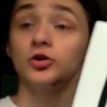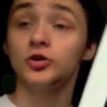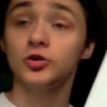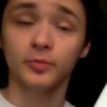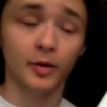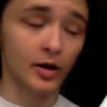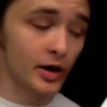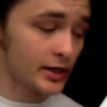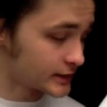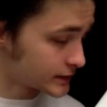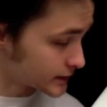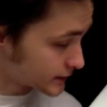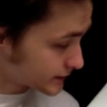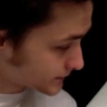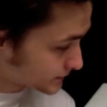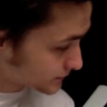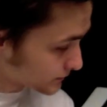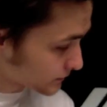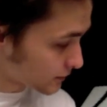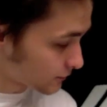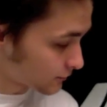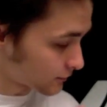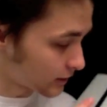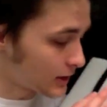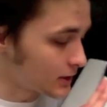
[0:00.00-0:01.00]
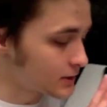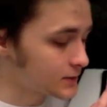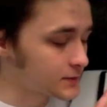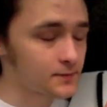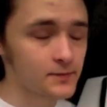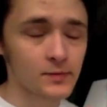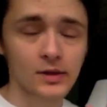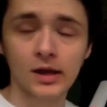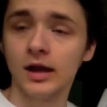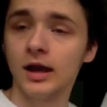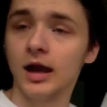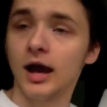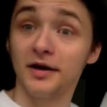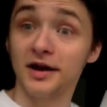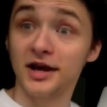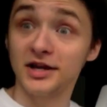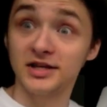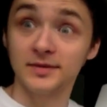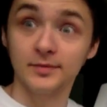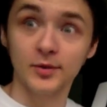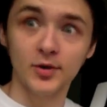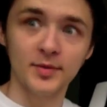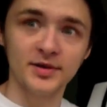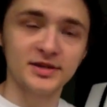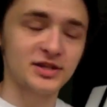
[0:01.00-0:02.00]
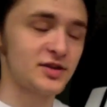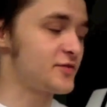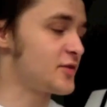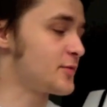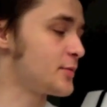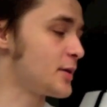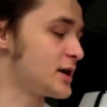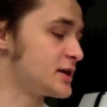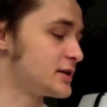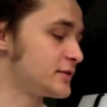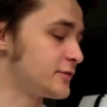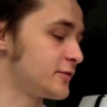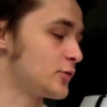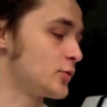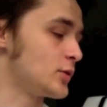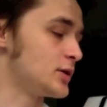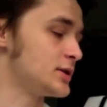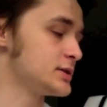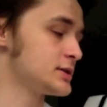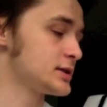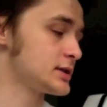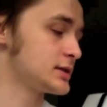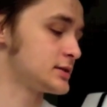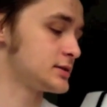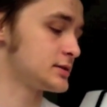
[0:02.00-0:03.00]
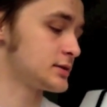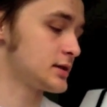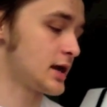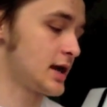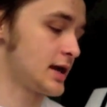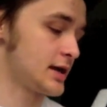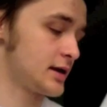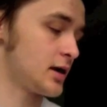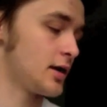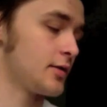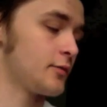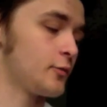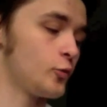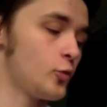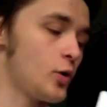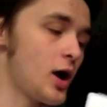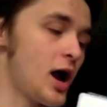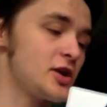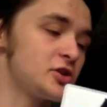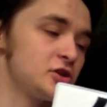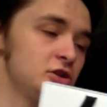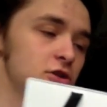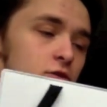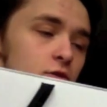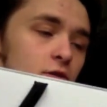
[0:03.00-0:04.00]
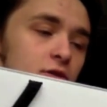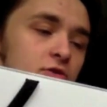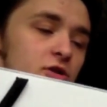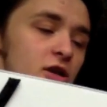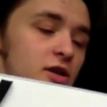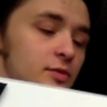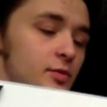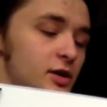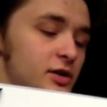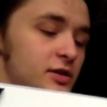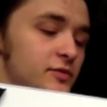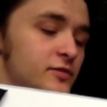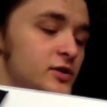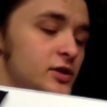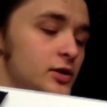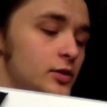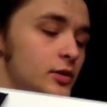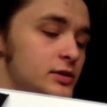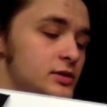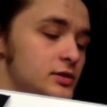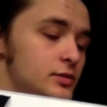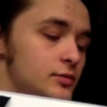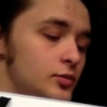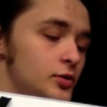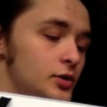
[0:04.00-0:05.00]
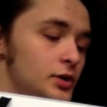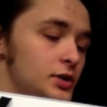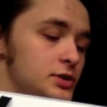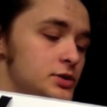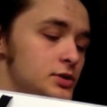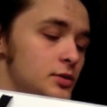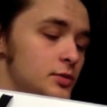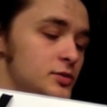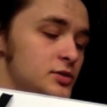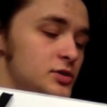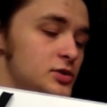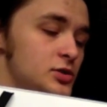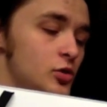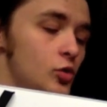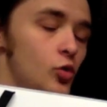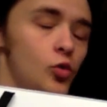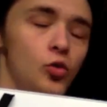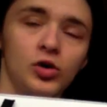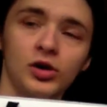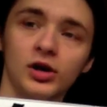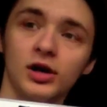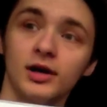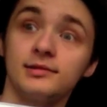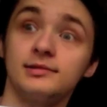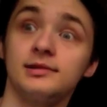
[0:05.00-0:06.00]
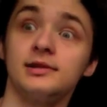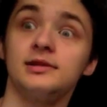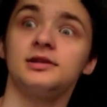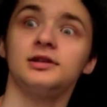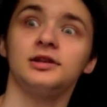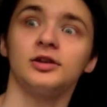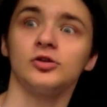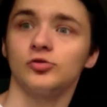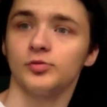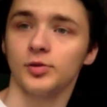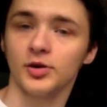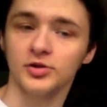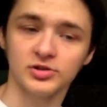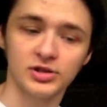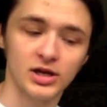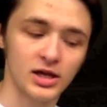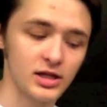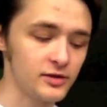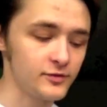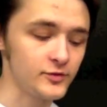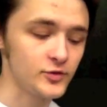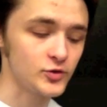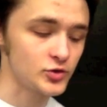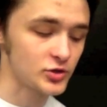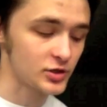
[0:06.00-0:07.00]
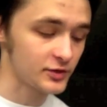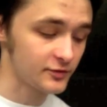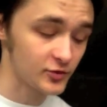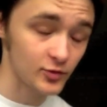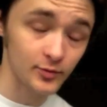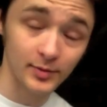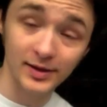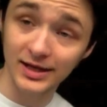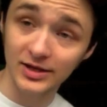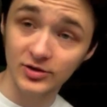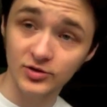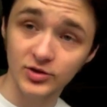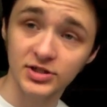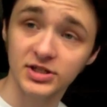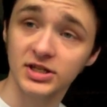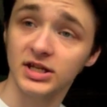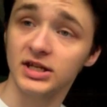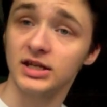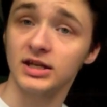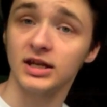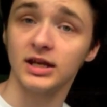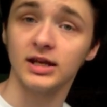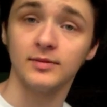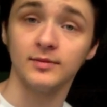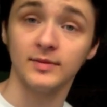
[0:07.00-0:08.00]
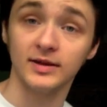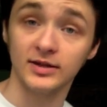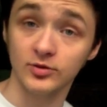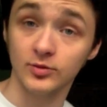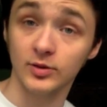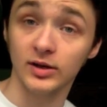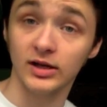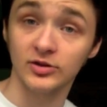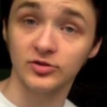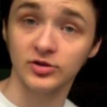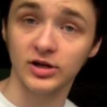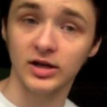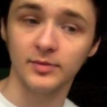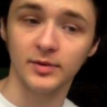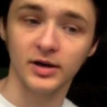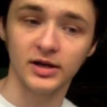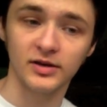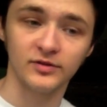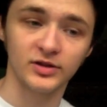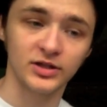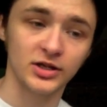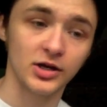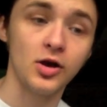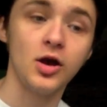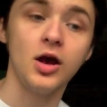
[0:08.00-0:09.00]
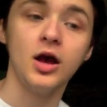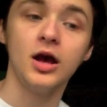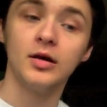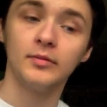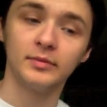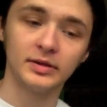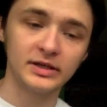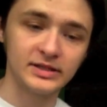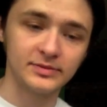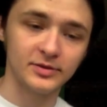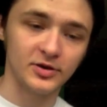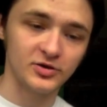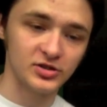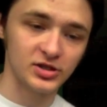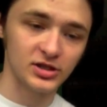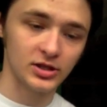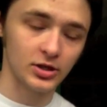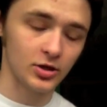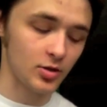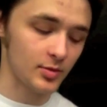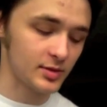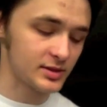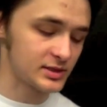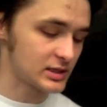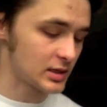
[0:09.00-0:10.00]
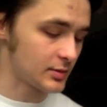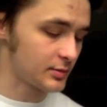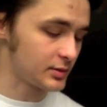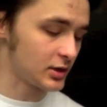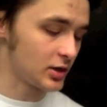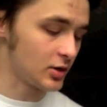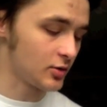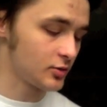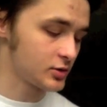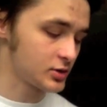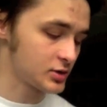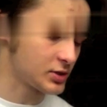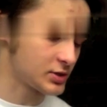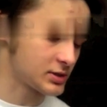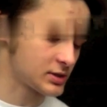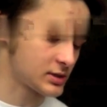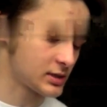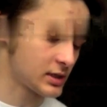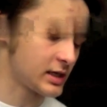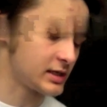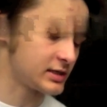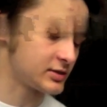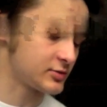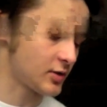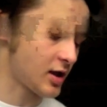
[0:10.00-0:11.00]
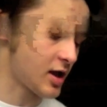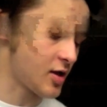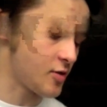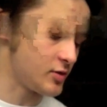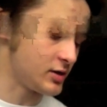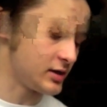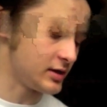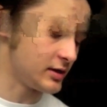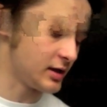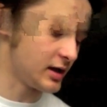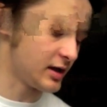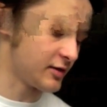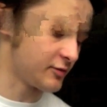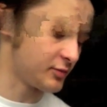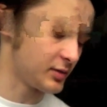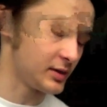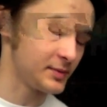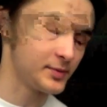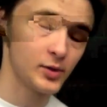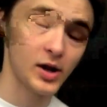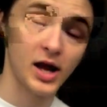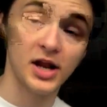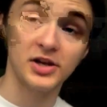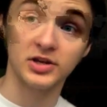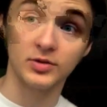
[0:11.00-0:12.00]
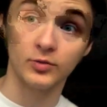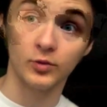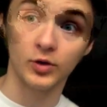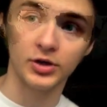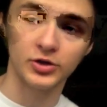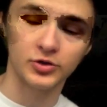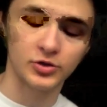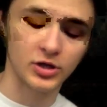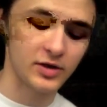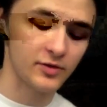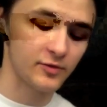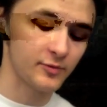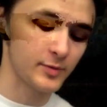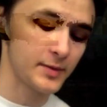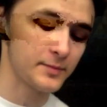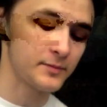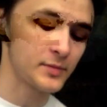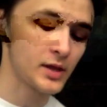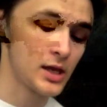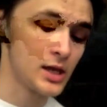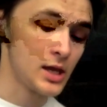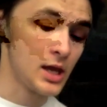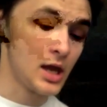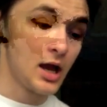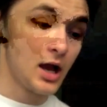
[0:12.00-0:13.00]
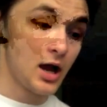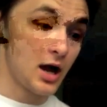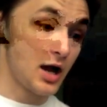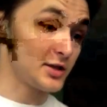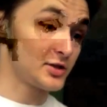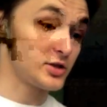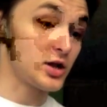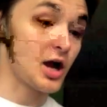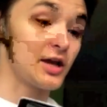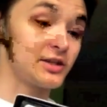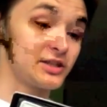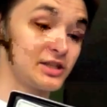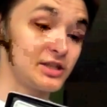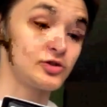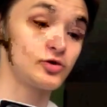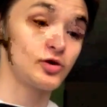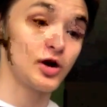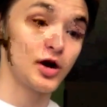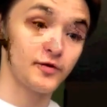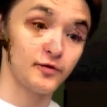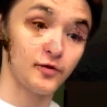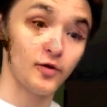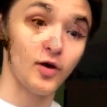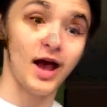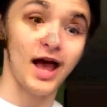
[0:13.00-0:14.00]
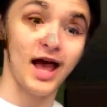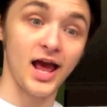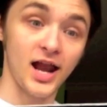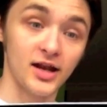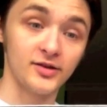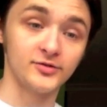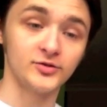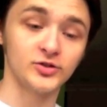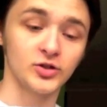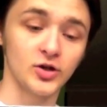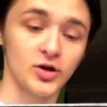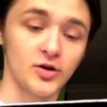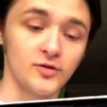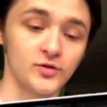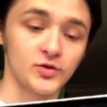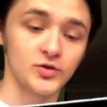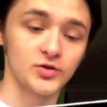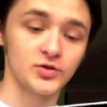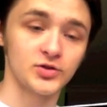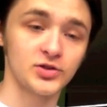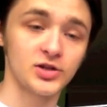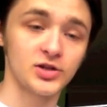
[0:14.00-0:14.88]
a new binder, right? I actually bought myself a binder for once, and I will actually do a trade binder video at some point. So I'm just going to organise this and I'll post that in the future. If you'll be interested in me doing a trade binder video, please post in the comments down below, because it's only if people actually want to trade with me. I did trade for a hell of a lot of good